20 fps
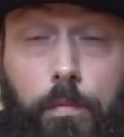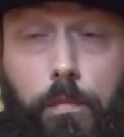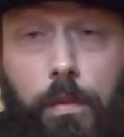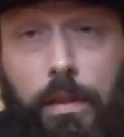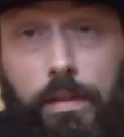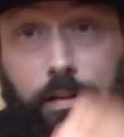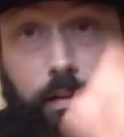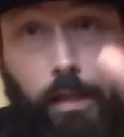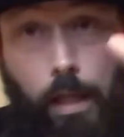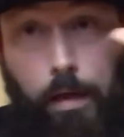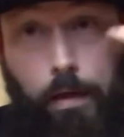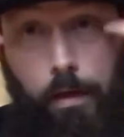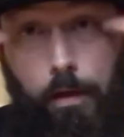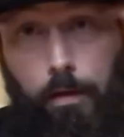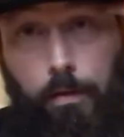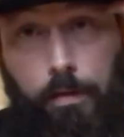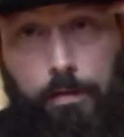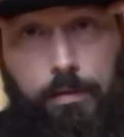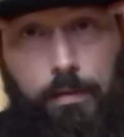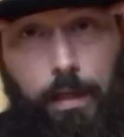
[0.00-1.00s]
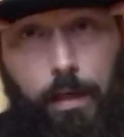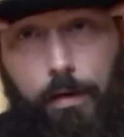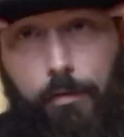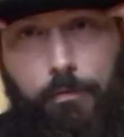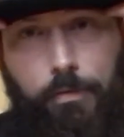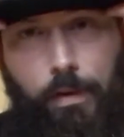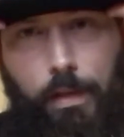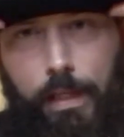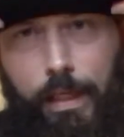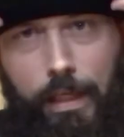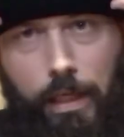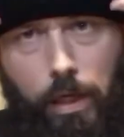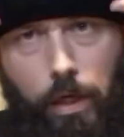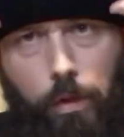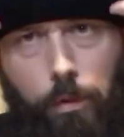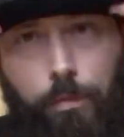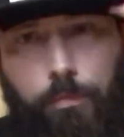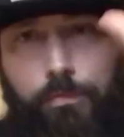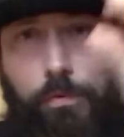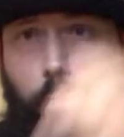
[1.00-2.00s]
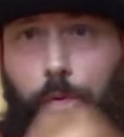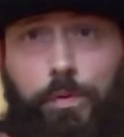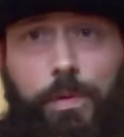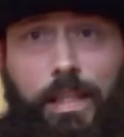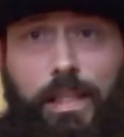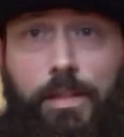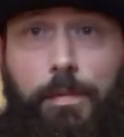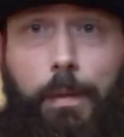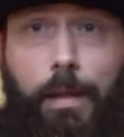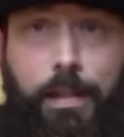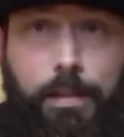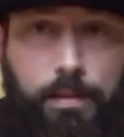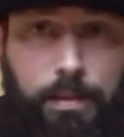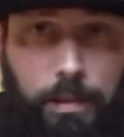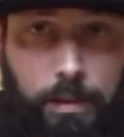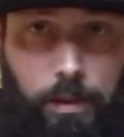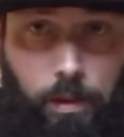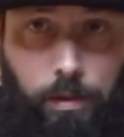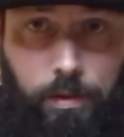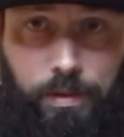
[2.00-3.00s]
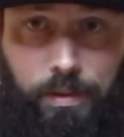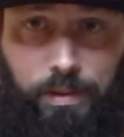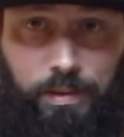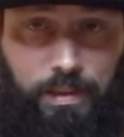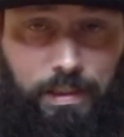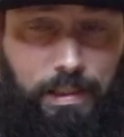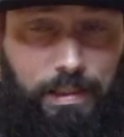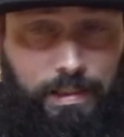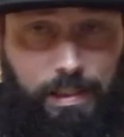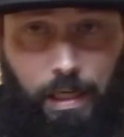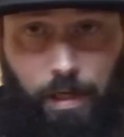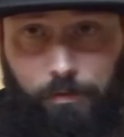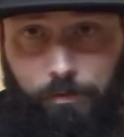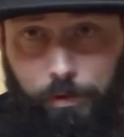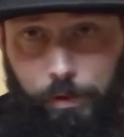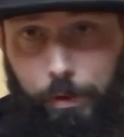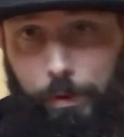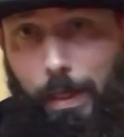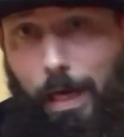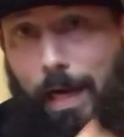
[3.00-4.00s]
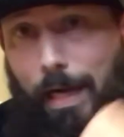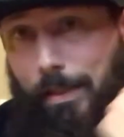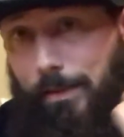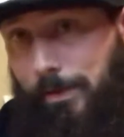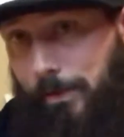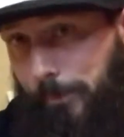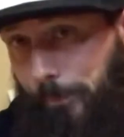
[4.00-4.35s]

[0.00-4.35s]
It's not an affiliate code. Full transparency, you know, it's just a discount for you guys.